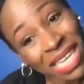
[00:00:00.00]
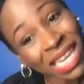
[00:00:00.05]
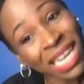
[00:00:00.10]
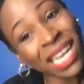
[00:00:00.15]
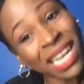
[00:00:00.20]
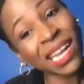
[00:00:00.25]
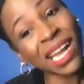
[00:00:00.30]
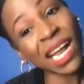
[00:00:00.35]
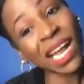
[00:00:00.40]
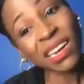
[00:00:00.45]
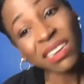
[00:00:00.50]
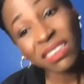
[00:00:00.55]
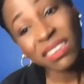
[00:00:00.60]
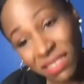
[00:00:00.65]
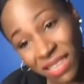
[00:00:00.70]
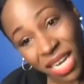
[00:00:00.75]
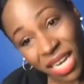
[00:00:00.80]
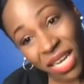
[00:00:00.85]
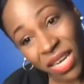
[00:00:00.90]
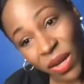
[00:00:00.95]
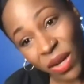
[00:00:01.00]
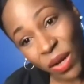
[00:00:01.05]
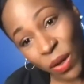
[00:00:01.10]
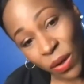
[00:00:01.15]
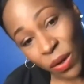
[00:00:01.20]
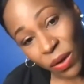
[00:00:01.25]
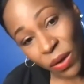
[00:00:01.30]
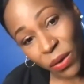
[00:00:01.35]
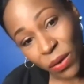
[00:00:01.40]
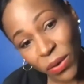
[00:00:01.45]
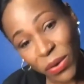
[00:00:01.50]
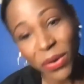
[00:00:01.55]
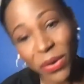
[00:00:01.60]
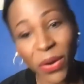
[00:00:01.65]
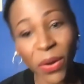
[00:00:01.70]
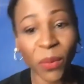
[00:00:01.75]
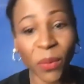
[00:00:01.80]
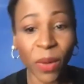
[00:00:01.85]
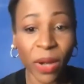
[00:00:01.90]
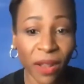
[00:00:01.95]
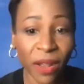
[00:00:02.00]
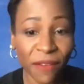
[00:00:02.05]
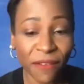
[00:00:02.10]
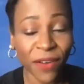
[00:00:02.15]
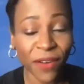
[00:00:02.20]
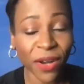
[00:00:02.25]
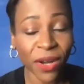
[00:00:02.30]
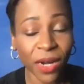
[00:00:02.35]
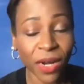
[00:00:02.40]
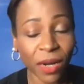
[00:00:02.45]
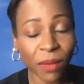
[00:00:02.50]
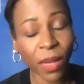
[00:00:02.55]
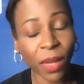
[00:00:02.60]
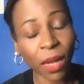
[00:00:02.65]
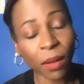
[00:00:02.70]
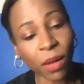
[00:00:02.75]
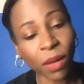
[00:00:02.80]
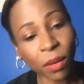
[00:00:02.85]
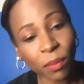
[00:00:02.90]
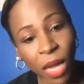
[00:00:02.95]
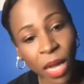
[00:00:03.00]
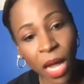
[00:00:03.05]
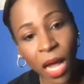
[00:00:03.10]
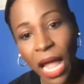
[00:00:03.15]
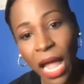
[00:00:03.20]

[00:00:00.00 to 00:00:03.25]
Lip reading: I don't know, whatever, blah, blah, blah.